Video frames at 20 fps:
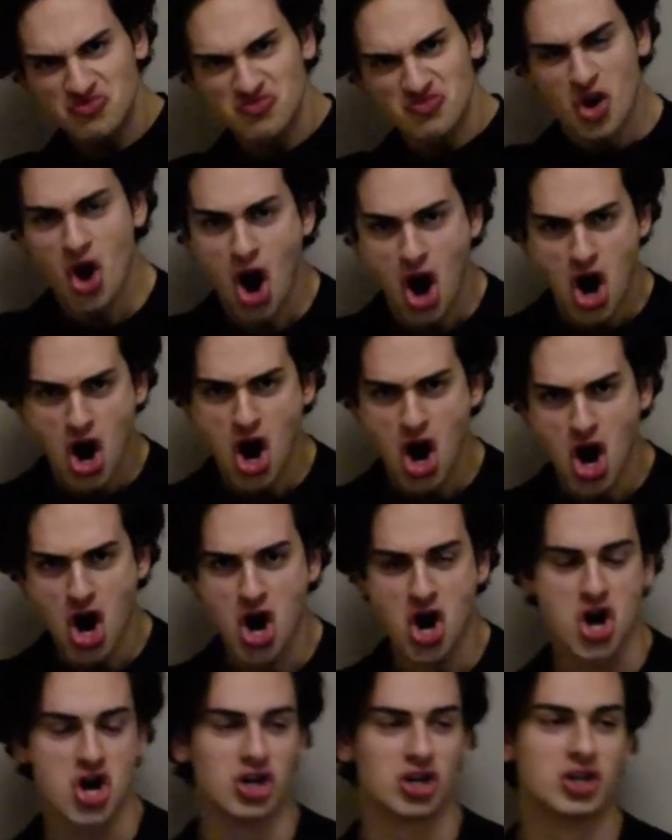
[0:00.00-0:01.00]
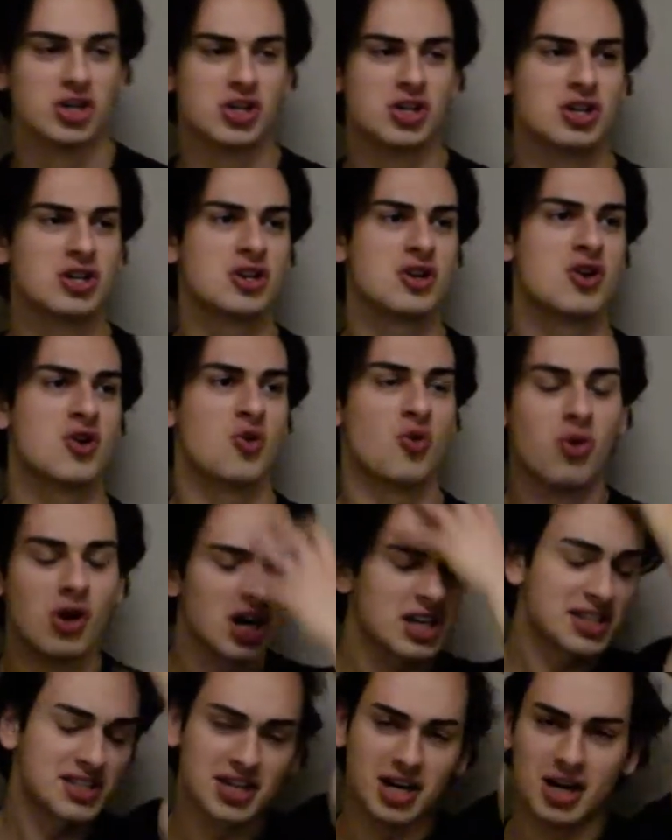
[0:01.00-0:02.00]
Uh,
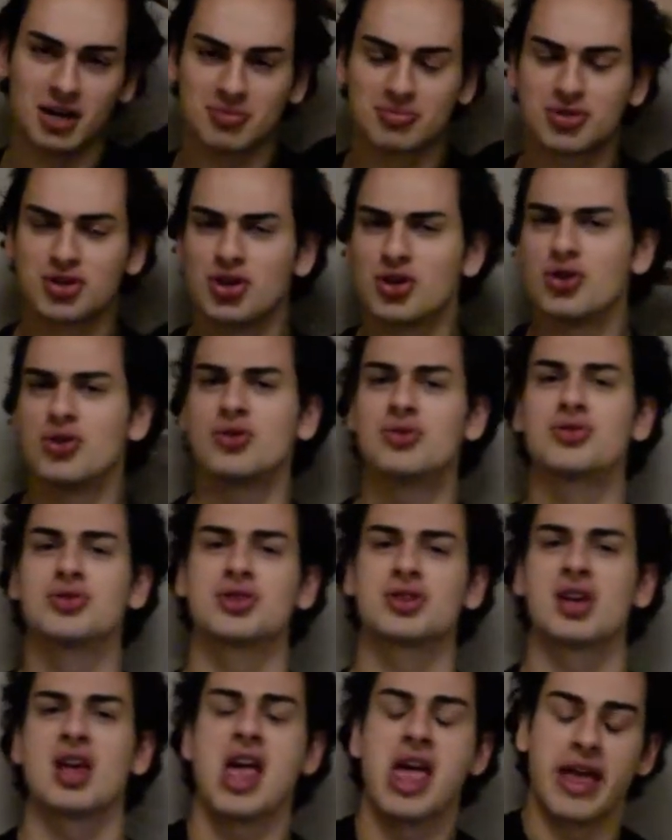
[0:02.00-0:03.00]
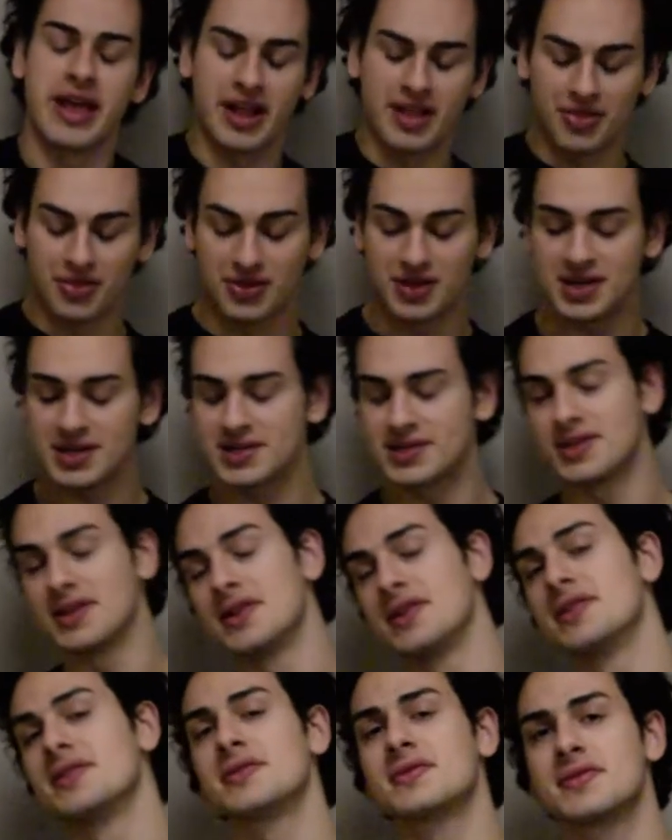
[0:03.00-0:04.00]
what's up, dudes? This
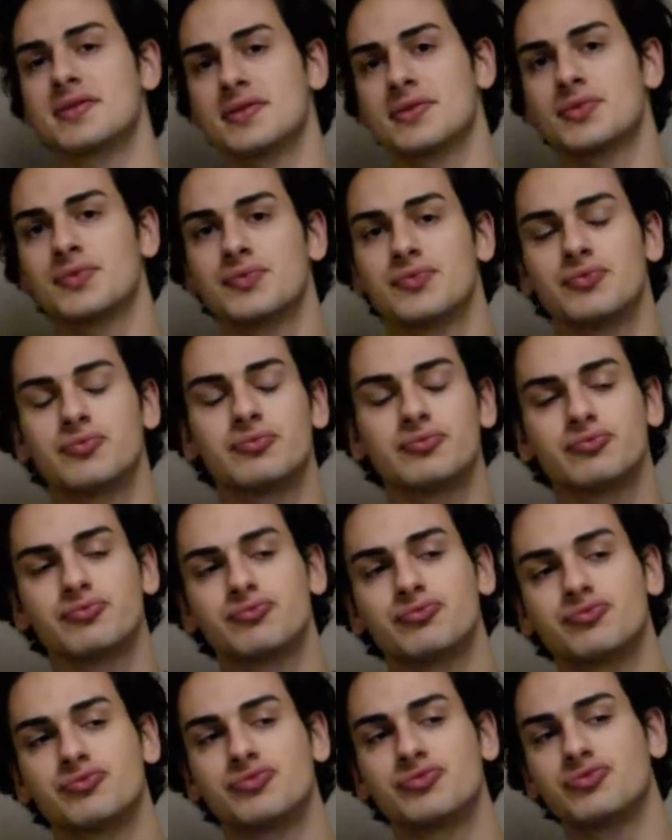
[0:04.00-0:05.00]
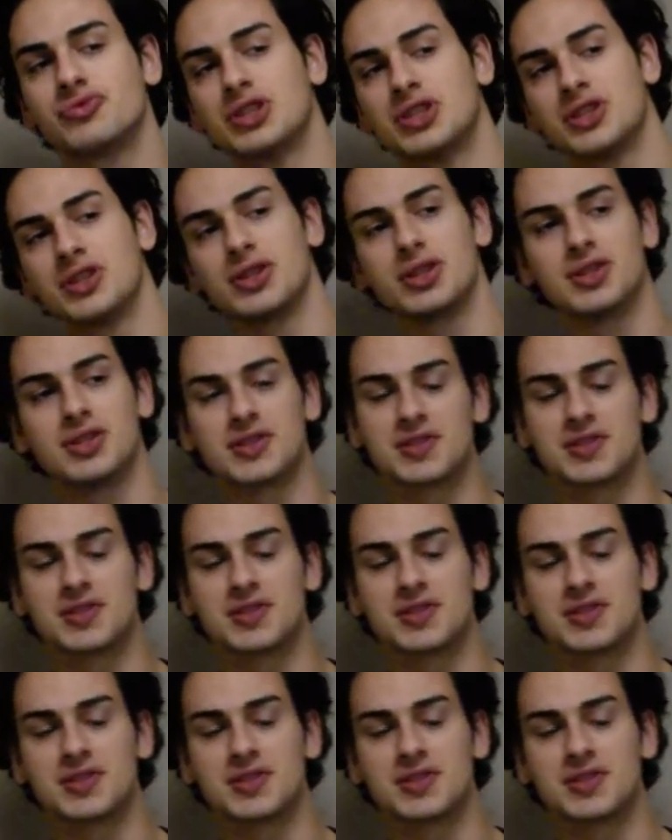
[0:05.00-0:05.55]
is the